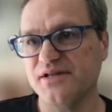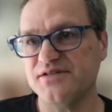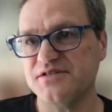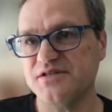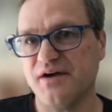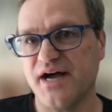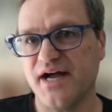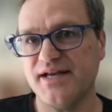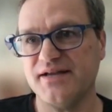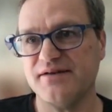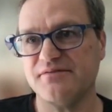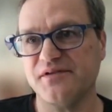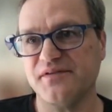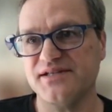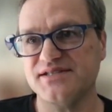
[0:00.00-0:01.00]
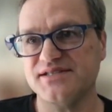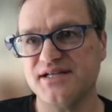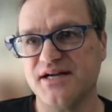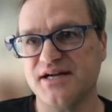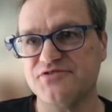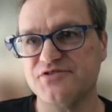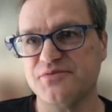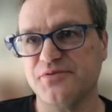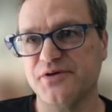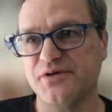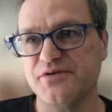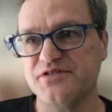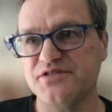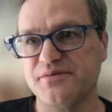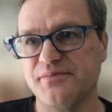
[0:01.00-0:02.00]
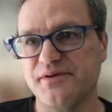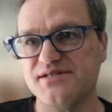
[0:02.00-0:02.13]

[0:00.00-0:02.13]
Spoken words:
And so I didn't really see entrepreneurship